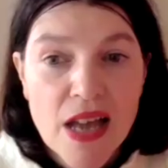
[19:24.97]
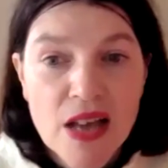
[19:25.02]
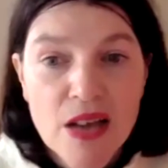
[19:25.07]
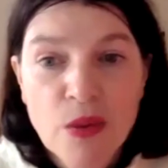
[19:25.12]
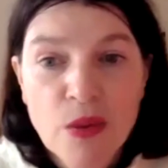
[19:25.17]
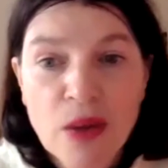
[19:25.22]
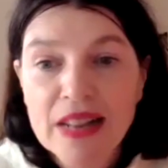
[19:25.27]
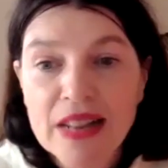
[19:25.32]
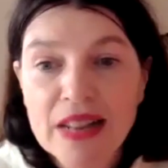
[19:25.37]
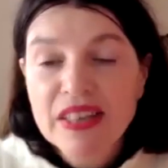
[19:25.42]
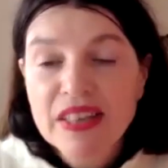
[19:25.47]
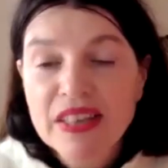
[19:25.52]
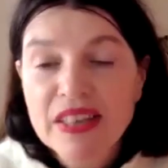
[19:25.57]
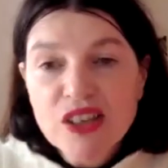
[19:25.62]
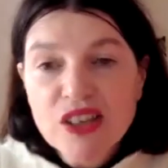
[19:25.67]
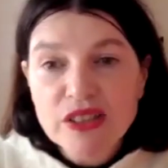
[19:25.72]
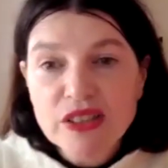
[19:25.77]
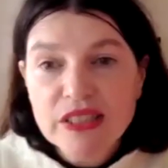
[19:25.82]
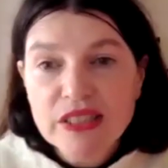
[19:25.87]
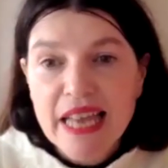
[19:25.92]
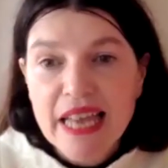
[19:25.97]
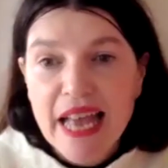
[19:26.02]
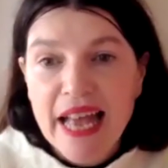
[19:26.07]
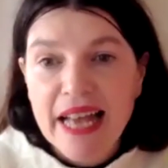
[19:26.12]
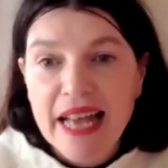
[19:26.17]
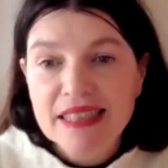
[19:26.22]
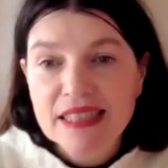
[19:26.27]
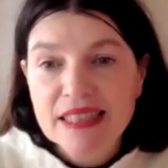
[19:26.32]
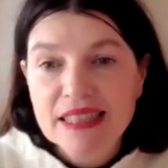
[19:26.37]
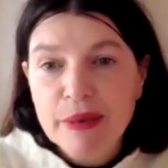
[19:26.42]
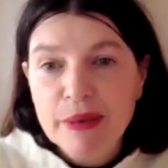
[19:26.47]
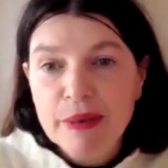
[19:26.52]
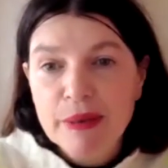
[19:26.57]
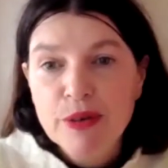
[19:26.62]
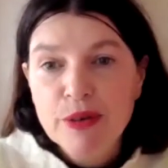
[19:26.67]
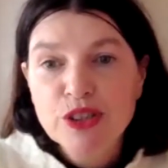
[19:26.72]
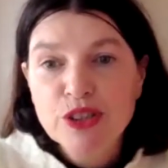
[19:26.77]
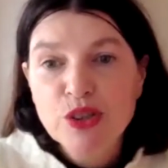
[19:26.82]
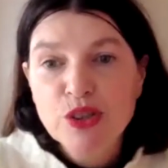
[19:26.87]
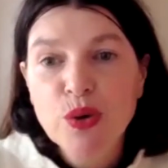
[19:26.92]
Well, in this context, I mean,
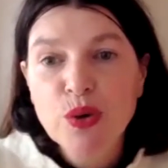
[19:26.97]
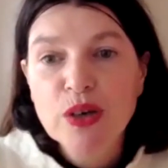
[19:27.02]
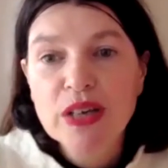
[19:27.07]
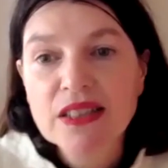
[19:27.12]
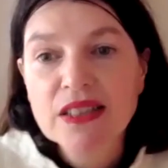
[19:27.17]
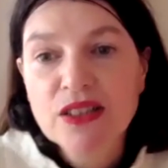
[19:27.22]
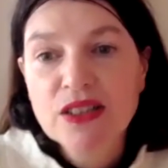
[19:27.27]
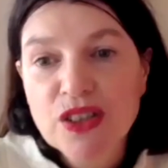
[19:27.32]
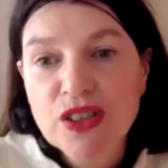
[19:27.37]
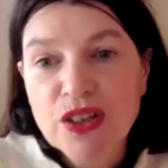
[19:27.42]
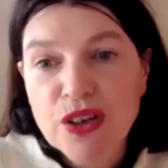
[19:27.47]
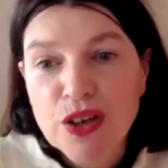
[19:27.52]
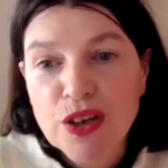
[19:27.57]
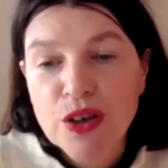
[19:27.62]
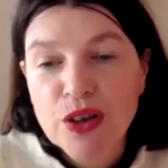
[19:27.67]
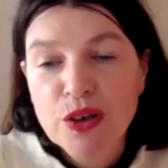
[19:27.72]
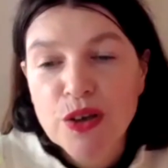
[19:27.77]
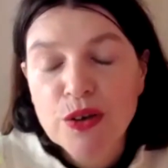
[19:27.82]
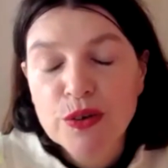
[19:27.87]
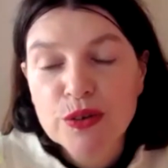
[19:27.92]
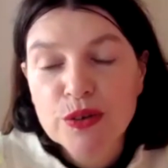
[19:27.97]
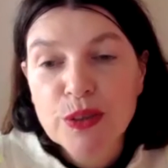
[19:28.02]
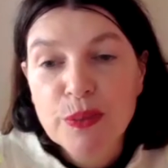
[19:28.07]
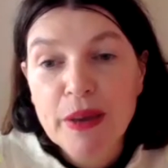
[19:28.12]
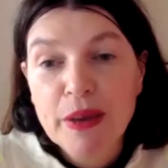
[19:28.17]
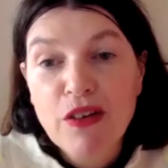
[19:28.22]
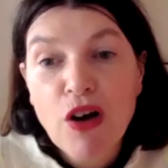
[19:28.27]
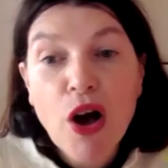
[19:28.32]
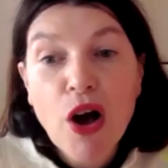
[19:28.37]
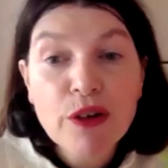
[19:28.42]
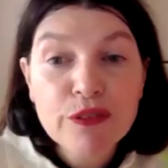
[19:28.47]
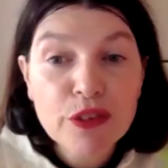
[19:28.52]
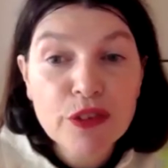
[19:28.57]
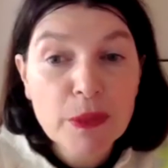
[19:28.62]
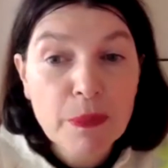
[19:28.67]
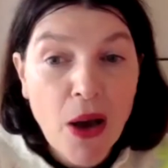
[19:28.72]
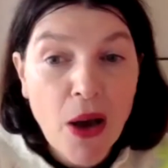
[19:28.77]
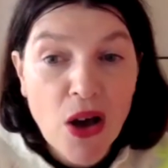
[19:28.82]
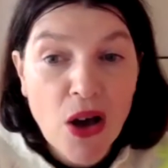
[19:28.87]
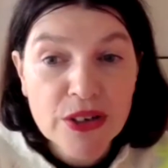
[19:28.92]
we're talking to, so we've got a
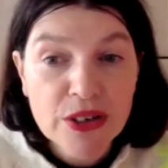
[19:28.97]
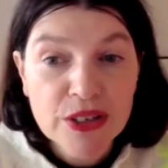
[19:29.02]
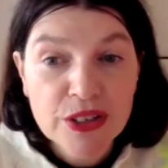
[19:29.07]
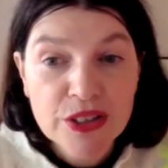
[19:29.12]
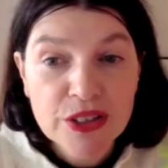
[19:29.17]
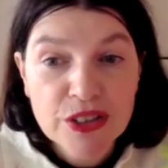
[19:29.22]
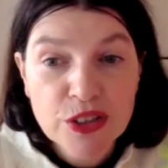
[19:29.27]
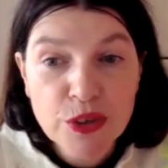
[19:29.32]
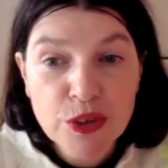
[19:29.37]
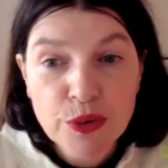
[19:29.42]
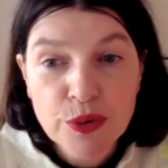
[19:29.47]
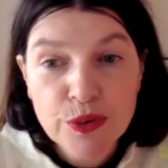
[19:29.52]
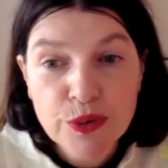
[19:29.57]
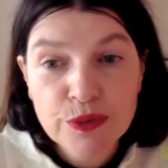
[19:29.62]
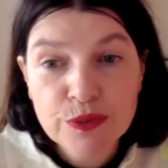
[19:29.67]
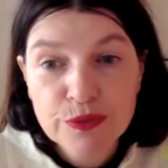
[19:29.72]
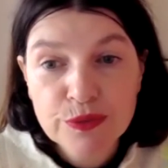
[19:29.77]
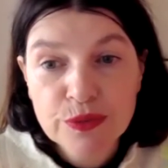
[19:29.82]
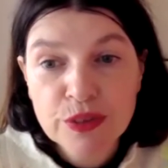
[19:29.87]
few partners who have,